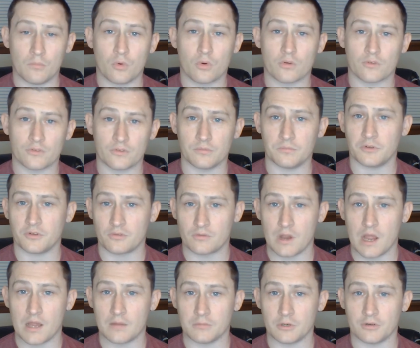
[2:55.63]
more
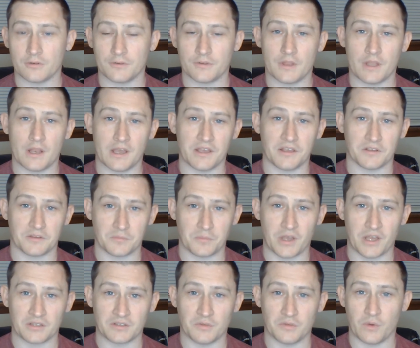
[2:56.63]
subscribers than I
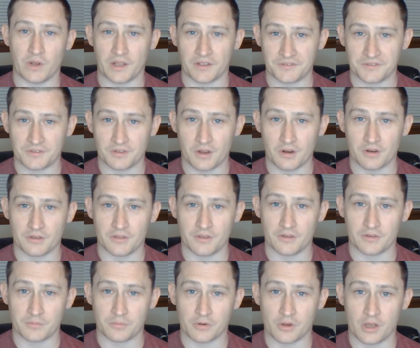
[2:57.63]
expected when I started
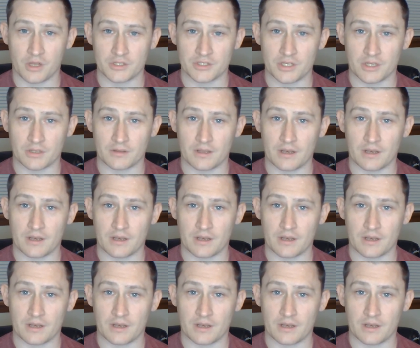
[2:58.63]
this project,